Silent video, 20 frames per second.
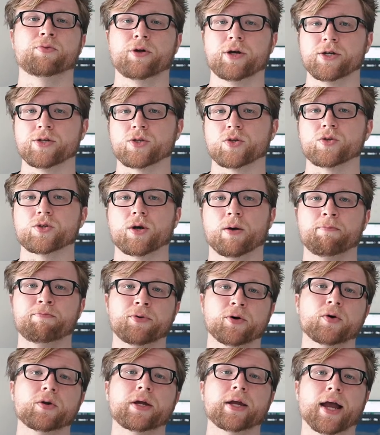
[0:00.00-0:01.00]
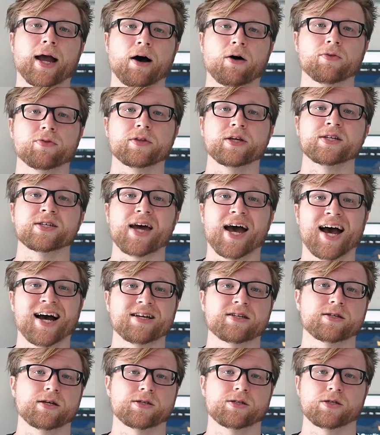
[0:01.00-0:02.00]
place to start building out these
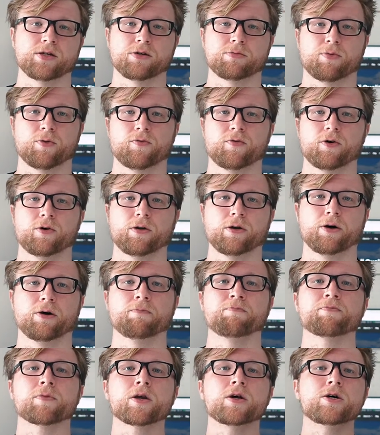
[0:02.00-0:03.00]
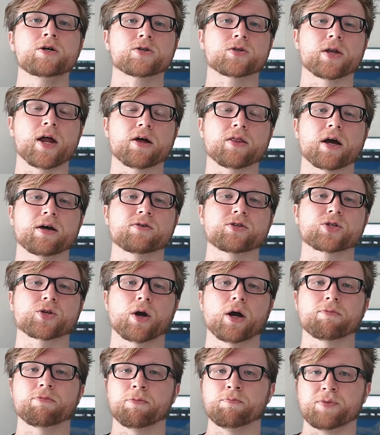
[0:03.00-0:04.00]
assets in your portfolio. So now that I
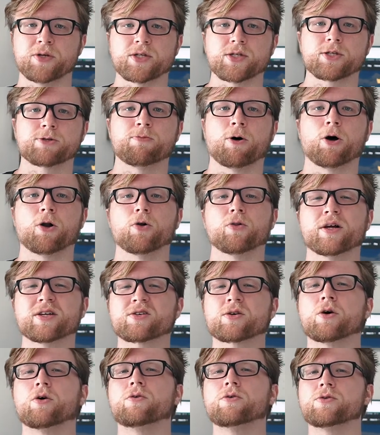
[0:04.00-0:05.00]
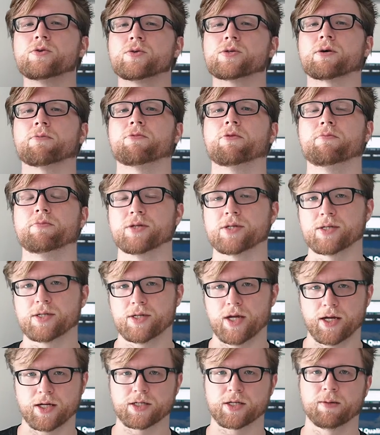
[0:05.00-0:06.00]
described the business model, let's go into some of the
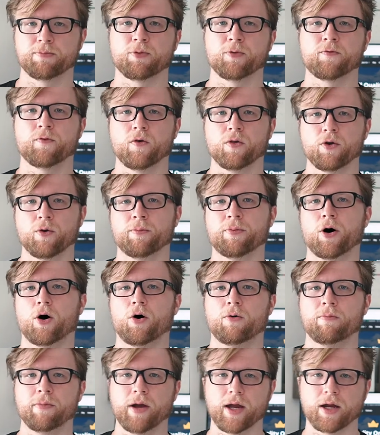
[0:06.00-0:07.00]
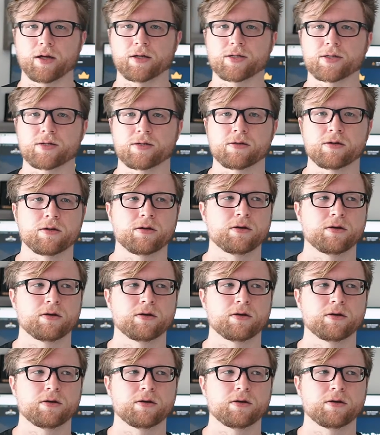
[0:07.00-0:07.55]
mistakes that Portfolio Paul makes.